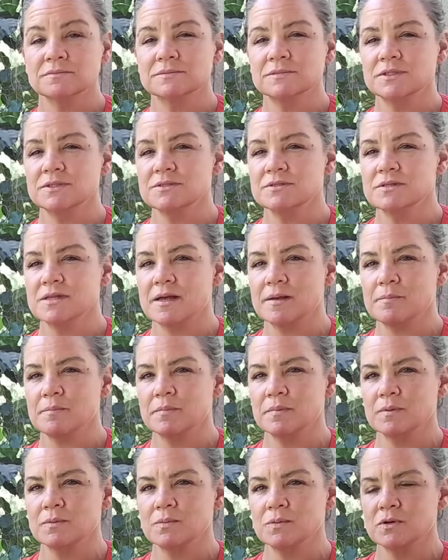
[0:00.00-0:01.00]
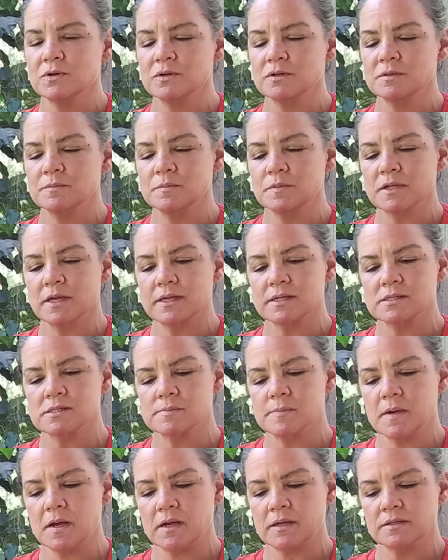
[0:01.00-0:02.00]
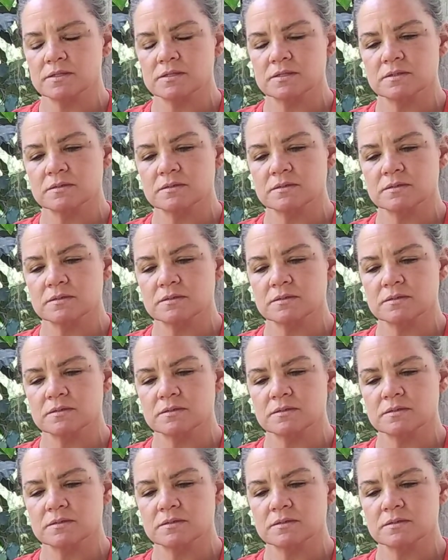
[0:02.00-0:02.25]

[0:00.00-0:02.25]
There's that word, black spot.